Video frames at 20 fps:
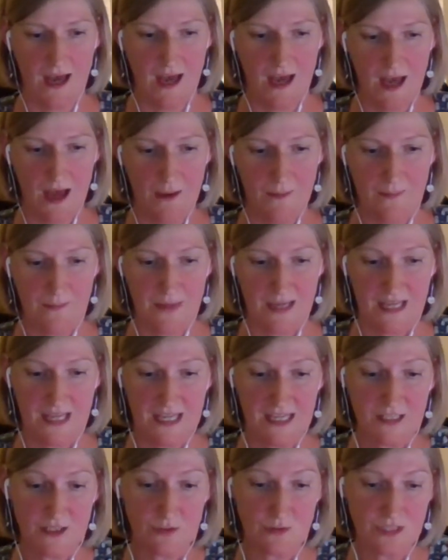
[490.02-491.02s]

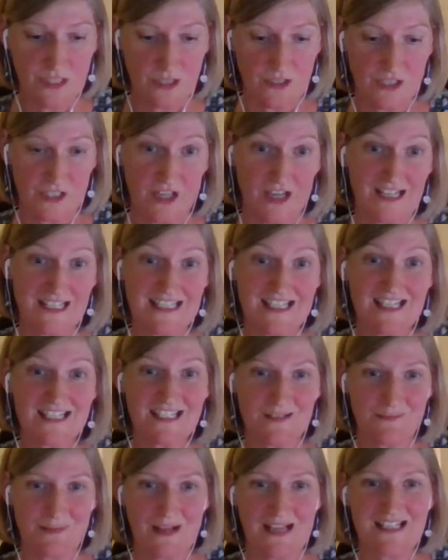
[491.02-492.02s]
It's also a good idea
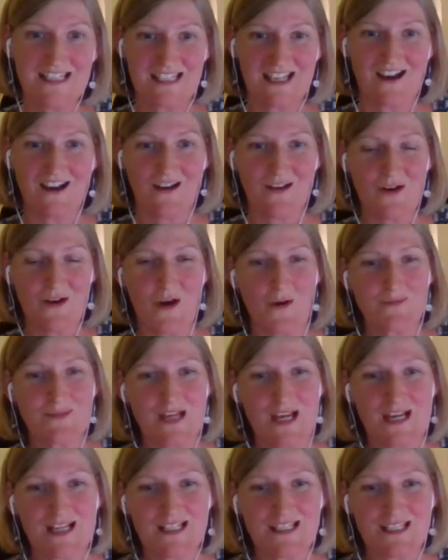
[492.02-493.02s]
to place
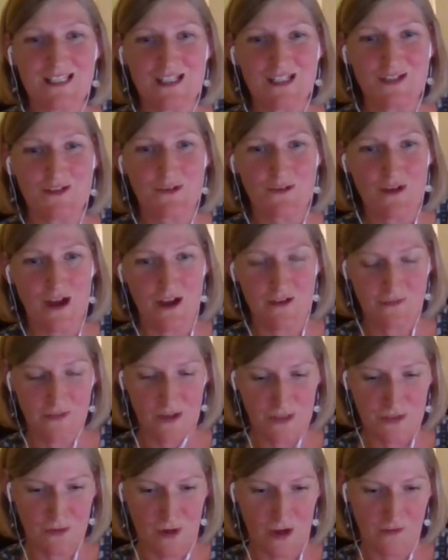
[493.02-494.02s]
objects that you're
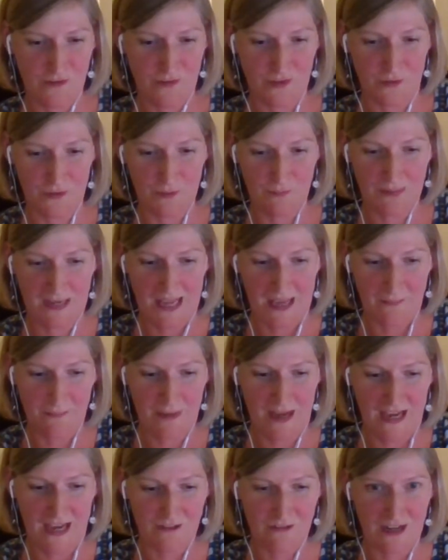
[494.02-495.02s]
photographing on a plain
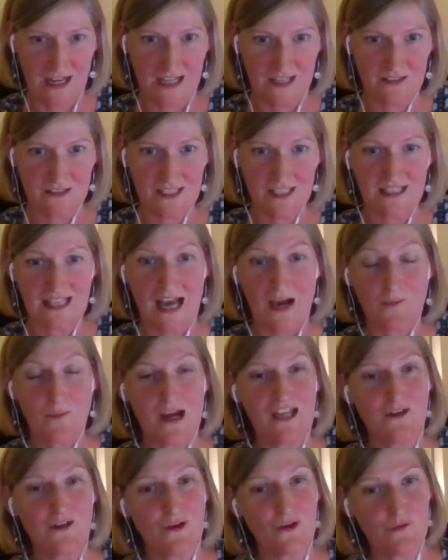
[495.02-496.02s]
background, and that
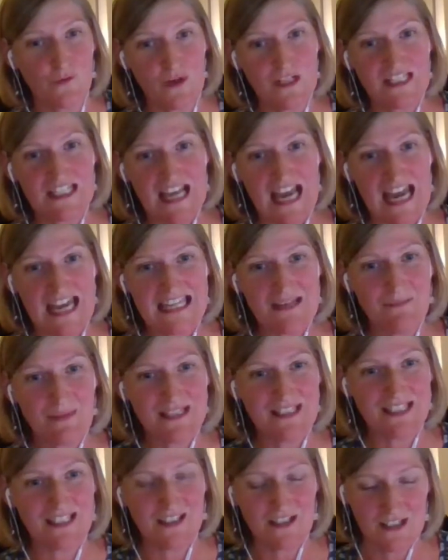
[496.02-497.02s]
way you're avoiding any
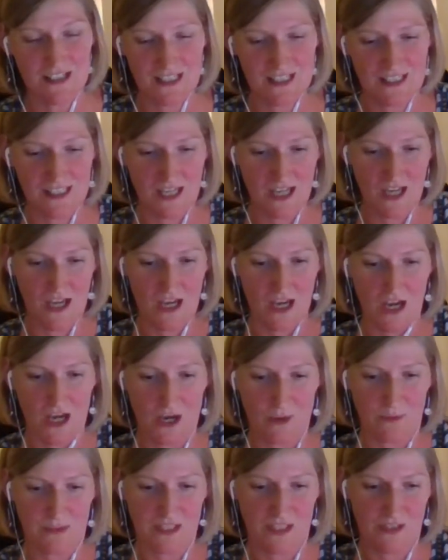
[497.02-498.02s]
busyness
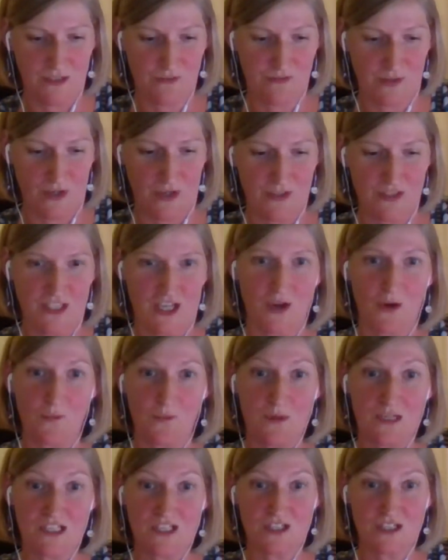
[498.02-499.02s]
within the photo, and
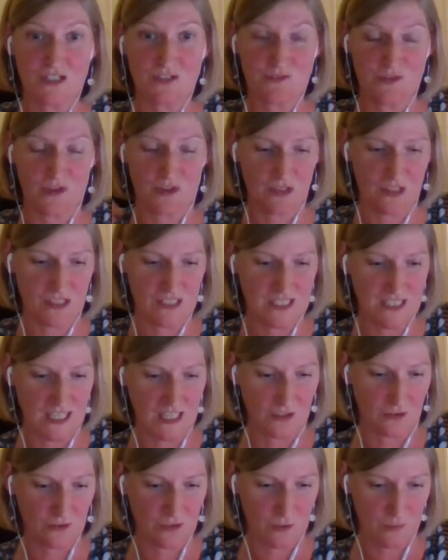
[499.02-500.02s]
we can just focus
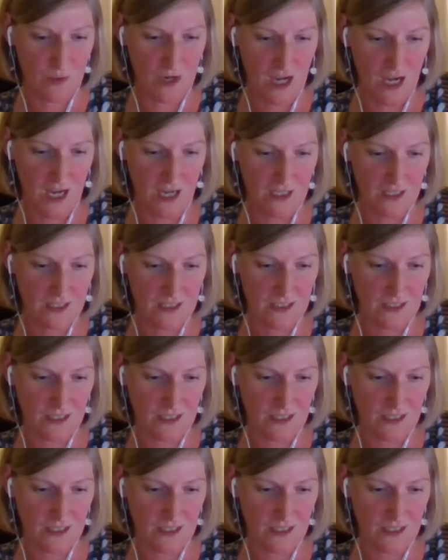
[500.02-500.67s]
in on the work.